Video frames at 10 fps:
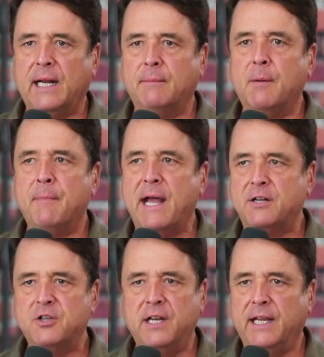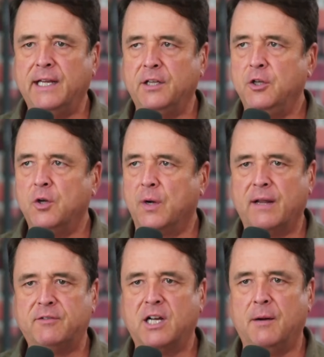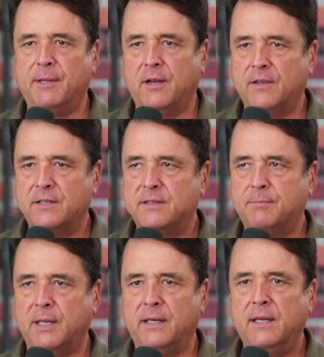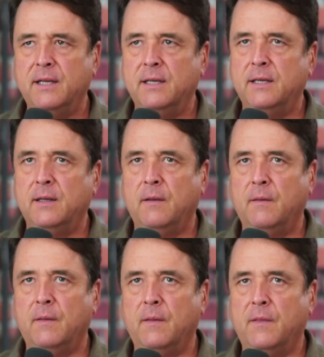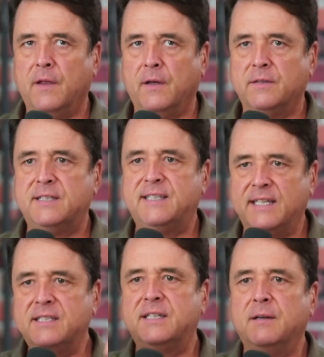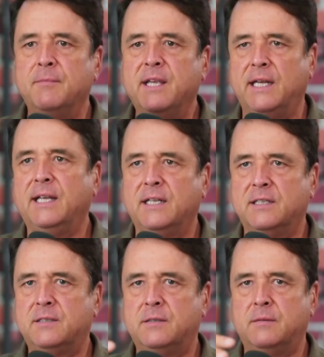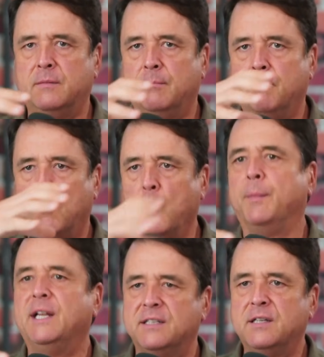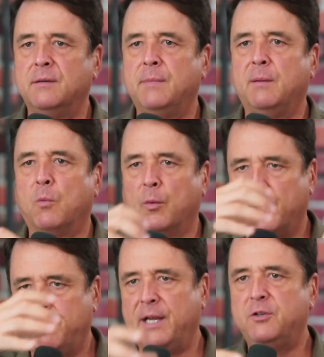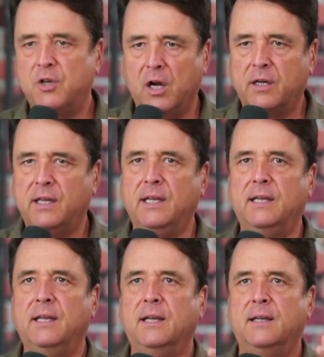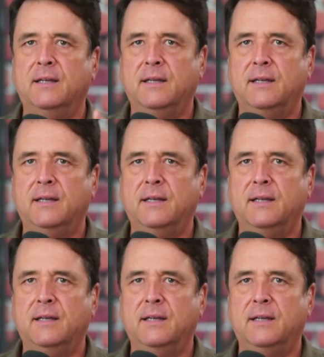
And I'm imagining, and you don't have to comment on this, but the system that is Mormonism and Mormon patriarchy